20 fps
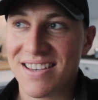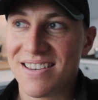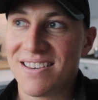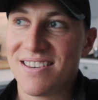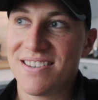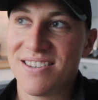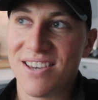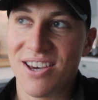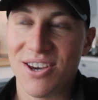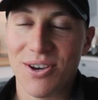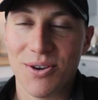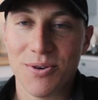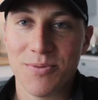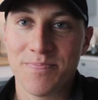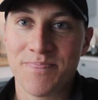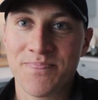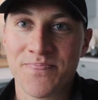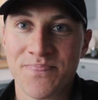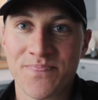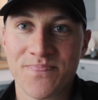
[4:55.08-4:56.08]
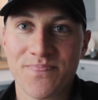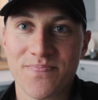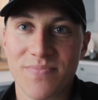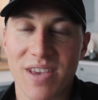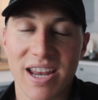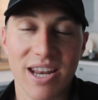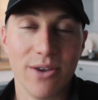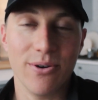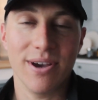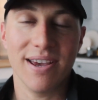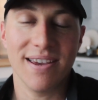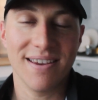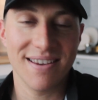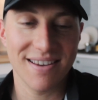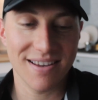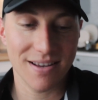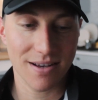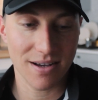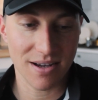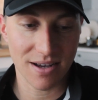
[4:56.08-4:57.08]
So anyway,
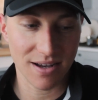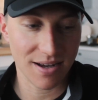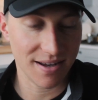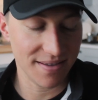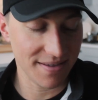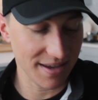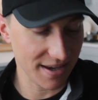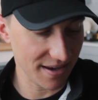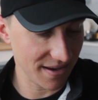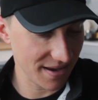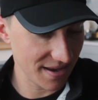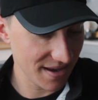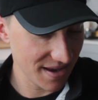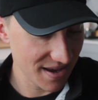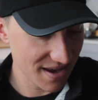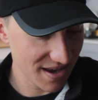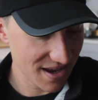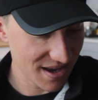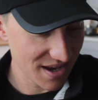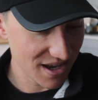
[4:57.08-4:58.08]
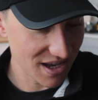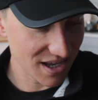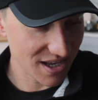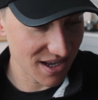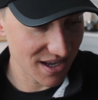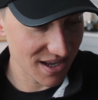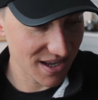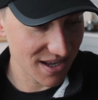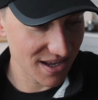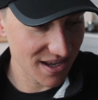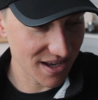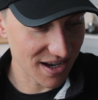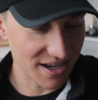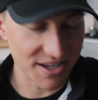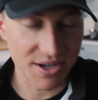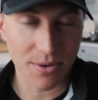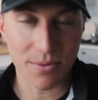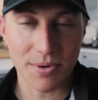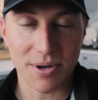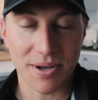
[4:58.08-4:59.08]
I think I
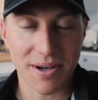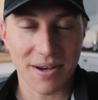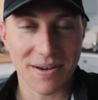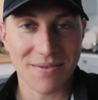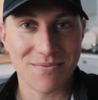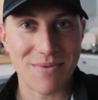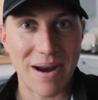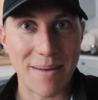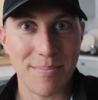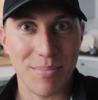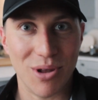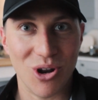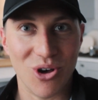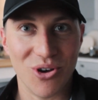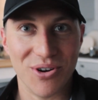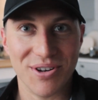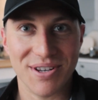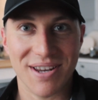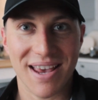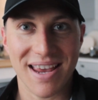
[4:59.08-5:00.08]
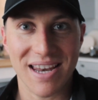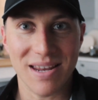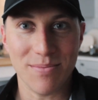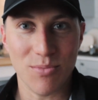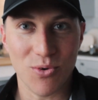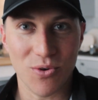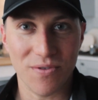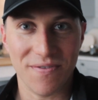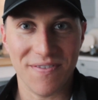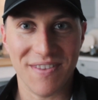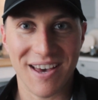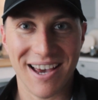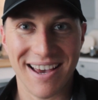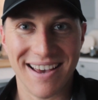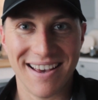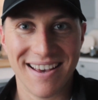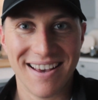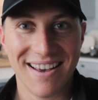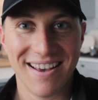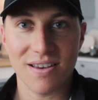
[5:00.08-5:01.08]
don't want to ramble on any more than
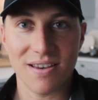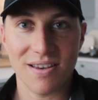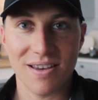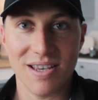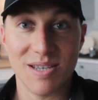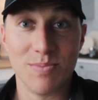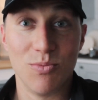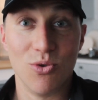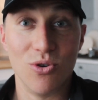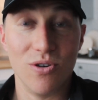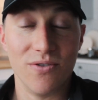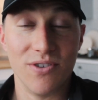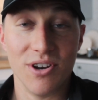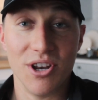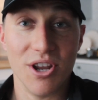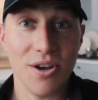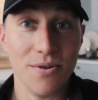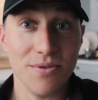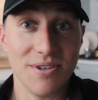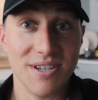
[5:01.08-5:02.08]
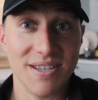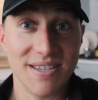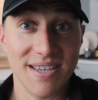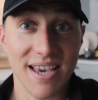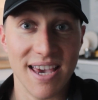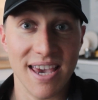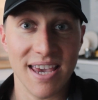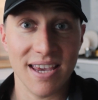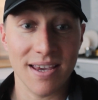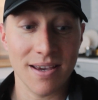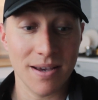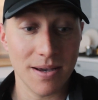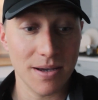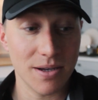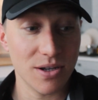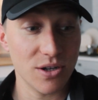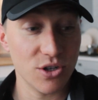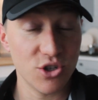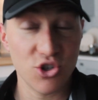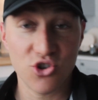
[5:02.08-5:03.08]
that. It's more of a note to say,
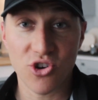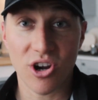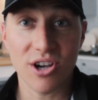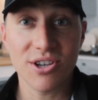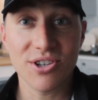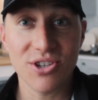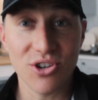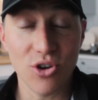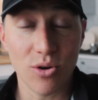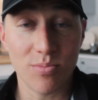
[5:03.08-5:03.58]
trust your